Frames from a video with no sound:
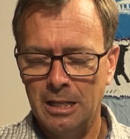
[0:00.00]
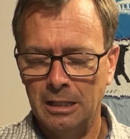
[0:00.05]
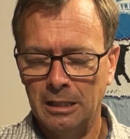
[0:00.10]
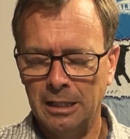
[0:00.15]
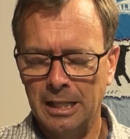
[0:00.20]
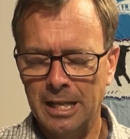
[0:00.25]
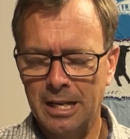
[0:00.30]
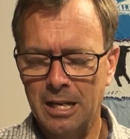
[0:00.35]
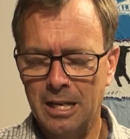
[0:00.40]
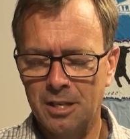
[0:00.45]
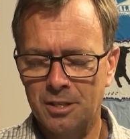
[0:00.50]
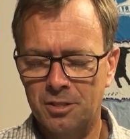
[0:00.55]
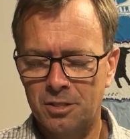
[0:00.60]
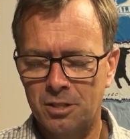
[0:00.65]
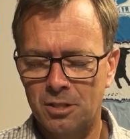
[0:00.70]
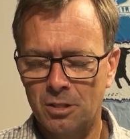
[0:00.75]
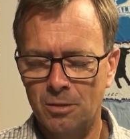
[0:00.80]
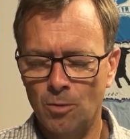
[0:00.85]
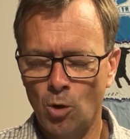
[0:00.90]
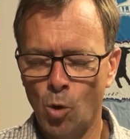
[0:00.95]
let
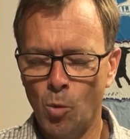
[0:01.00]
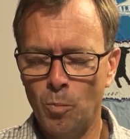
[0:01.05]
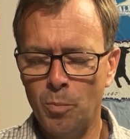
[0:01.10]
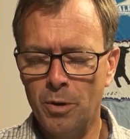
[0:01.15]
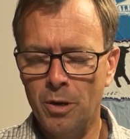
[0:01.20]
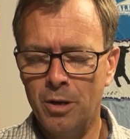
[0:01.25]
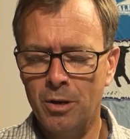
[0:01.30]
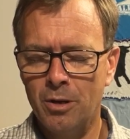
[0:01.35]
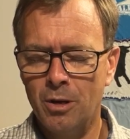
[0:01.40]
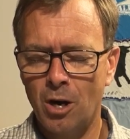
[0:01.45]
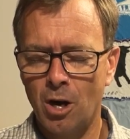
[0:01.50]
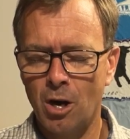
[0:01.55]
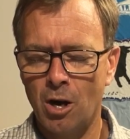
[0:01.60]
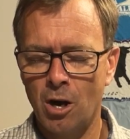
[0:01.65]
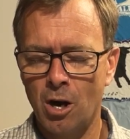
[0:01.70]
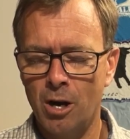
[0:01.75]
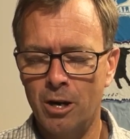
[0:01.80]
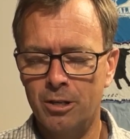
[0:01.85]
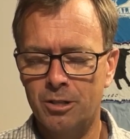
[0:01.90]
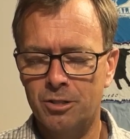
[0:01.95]
us open our
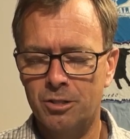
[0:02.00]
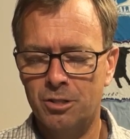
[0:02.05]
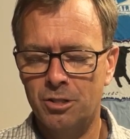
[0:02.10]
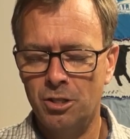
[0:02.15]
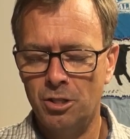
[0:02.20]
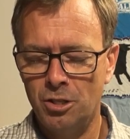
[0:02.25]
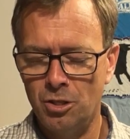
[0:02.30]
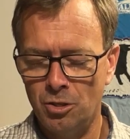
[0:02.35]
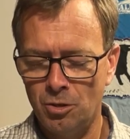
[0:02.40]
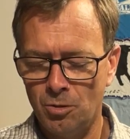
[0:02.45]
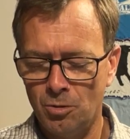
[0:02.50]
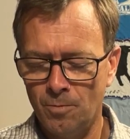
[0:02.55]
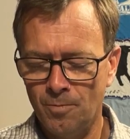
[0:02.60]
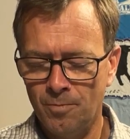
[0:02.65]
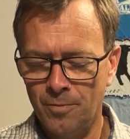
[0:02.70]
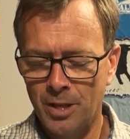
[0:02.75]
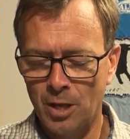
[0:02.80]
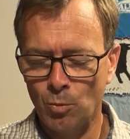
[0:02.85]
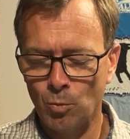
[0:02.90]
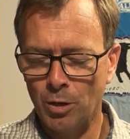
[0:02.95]
hearts to you
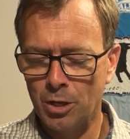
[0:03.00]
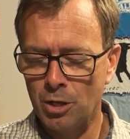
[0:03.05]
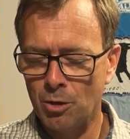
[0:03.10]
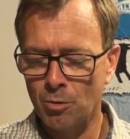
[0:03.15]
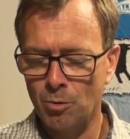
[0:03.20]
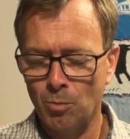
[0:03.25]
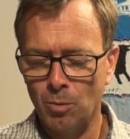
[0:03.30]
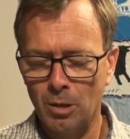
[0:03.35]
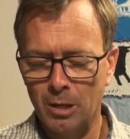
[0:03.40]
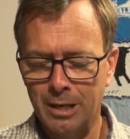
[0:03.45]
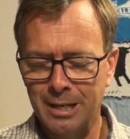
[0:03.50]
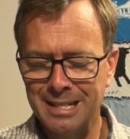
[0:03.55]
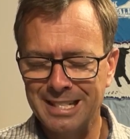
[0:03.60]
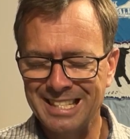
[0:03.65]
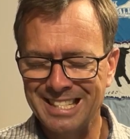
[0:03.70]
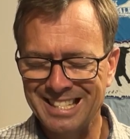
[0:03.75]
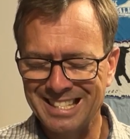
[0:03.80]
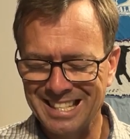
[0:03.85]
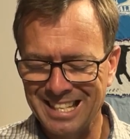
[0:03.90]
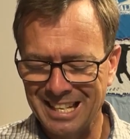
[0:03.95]
and what you're wanting
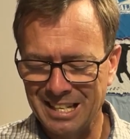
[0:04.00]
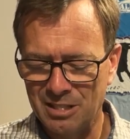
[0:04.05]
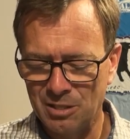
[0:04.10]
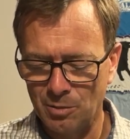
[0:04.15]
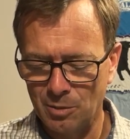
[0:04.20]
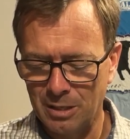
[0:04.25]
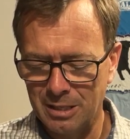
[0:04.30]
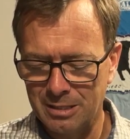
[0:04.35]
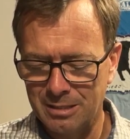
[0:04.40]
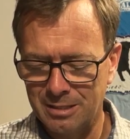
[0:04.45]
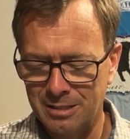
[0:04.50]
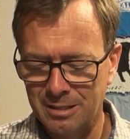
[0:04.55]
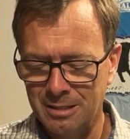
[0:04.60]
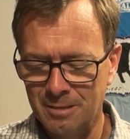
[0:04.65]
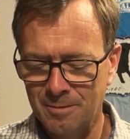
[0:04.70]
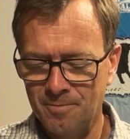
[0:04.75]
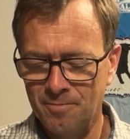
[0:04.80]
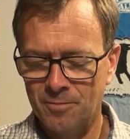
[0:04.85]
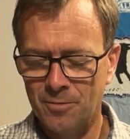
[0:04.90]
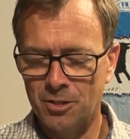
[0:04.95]
to say to us.
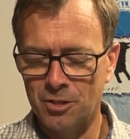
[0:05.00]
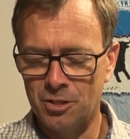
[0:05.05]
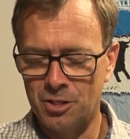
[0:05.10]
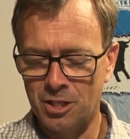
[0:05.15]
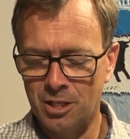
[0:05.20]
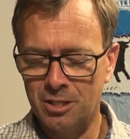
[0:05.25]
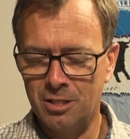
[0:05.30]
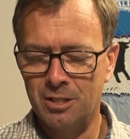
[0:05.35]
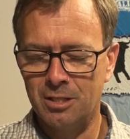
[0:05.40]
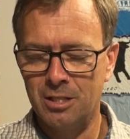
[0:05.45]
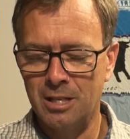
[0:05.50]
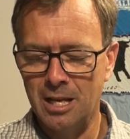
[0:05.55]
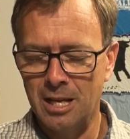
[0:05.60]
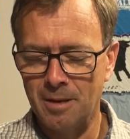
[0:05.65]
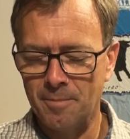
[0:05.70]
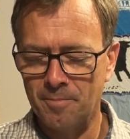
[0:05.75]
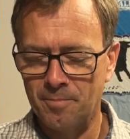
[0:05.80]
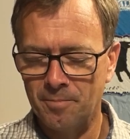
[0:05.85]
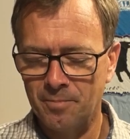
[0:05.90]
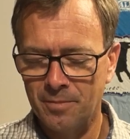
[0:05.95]
In Jesus'
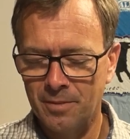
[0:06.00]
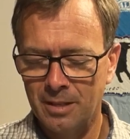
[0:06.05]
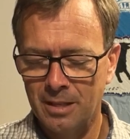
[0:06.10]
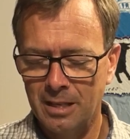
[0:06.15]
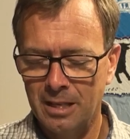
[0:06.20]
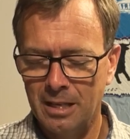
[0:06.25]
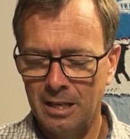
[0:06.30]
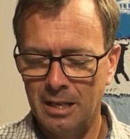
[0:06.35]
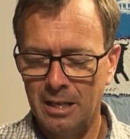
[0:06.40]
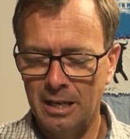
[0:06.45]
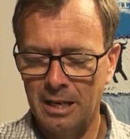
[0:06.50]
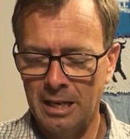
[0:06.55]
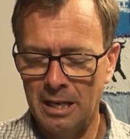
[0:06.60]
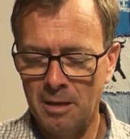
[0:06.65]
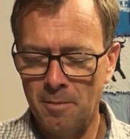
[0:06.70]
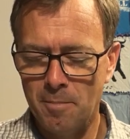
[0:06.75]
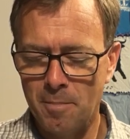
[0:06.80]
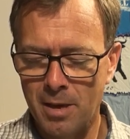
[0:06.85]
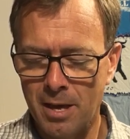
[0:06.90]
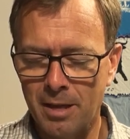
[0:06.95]
name,
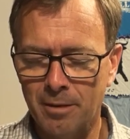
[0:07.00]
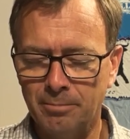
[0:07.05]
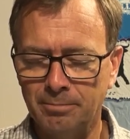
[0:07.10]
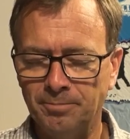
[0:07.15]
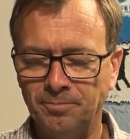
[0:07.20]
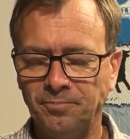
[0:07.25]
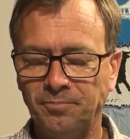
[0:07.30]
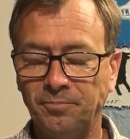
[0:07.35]
amen.